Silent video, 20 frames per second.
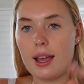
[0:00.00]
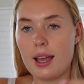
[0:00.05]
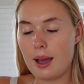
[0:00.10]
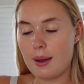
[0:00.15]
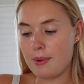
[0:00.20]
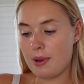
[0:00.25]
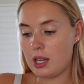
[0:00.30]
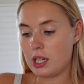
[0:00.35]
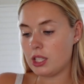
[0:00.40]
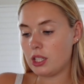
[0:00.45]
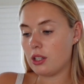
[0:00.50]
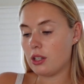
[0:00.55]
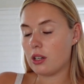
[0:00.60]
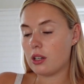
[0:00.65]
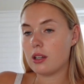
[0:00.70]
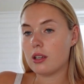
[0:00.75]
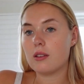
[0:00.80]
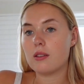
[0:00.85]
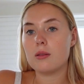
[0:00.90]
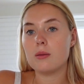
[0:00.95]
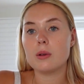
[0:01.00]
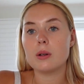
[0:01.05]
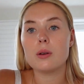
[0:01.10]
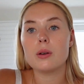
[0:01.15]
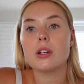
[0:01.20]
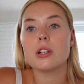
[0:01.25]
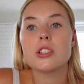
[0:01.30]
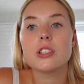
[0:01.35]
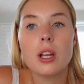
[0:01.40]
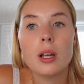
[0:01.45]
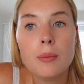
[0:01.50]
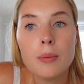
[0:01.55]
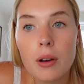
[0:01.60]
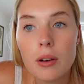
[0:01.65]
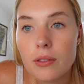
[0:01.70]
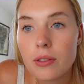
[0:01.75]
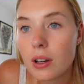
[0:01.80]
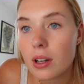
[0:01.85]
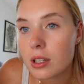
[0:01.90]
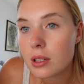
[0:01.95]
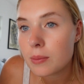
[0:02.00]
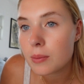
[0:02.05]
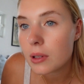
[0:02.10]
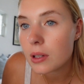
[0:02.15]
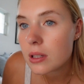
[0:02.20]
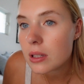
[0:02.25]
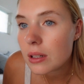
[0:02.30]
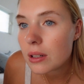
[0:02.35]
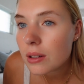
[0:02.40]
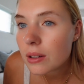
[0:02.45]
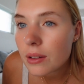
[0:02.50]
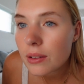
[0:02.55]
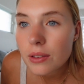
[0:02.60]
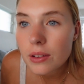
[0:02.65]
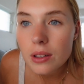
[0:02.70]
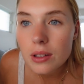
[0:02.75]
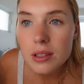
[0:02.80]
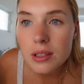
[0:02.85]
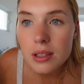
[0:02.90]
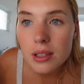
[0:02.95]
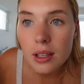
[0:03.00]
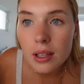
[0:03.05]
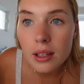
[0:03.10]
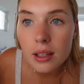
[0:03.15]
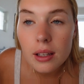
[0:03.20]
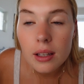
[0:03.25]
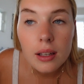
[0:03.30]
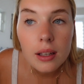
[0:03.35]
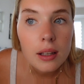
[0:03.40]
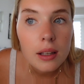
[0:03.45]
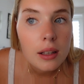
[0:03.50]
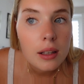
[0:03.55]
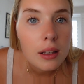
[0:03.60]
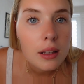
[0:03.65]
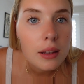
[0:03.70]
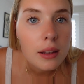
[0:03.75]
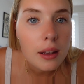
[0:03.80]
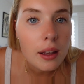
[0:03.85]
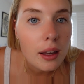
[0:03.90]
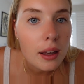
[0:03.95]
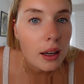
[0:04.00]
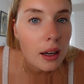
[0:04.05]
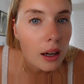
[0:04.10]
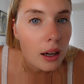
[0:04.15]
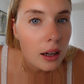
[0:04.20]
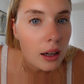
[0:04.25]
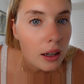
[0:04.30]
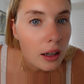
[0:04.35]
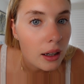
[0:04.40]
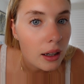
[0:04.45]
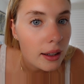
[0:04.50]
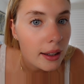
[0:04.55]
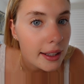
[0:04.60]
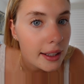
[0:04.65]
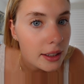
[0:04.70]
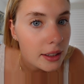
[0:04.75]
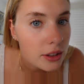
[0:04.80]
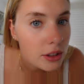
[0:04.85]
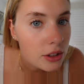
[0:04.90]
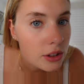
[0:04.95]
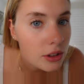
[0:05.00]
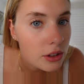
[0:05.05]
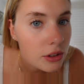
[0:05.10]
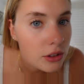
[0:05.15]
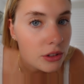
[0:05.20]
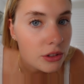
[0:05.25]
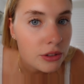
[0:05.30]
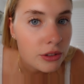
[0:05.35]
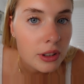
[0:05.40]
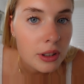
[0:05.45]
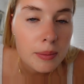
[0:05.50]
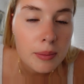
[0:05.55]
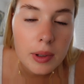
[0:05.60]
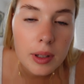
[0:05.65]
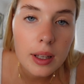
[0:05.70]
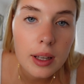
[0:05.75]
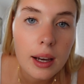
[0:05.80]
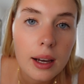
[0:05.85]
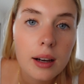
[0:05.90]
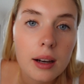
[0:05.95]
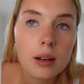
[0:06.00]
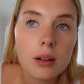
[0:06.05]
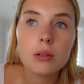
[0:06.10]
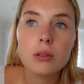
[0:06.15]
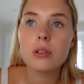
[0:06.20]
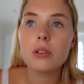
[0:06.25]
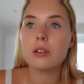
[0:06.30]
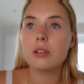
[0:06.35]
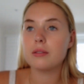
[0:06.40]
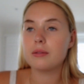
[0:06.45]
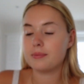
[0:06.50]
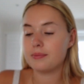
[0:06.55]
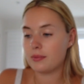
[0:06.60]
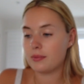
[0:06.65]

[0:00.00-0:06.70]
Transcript: I'm actually going to give them a quick shape up first because I don't know if you can see they are extremely outgrown.